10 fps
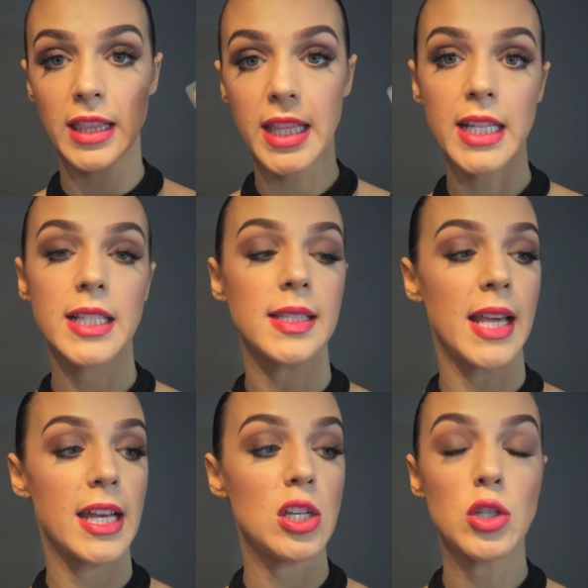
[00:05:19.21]
this
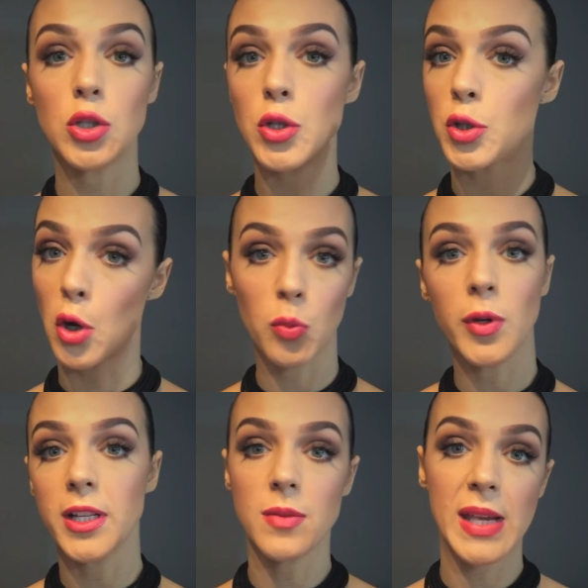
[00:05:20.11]
and you don't
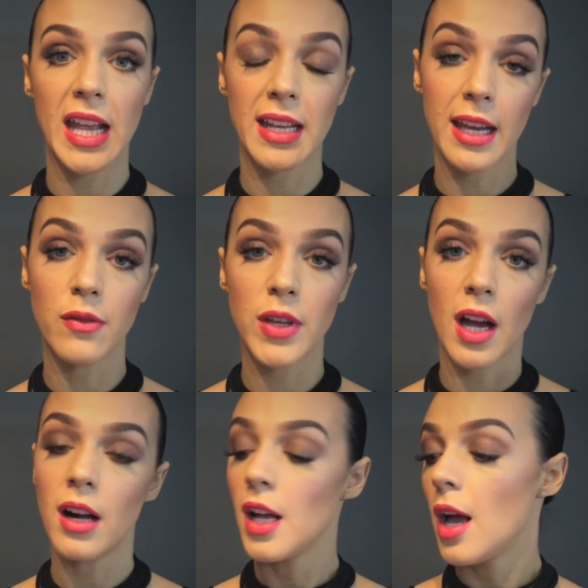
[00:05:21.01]
want it to be any heavier,